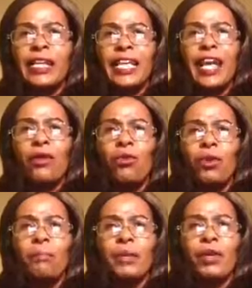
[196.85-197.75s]
They
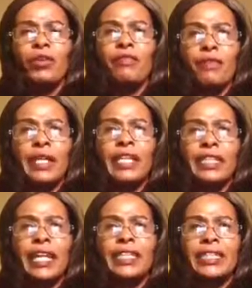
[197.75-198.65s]
will be
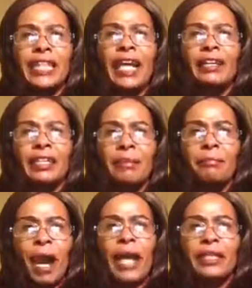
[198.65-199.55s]
confounded and turn
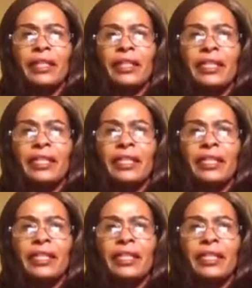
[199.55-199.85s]
back.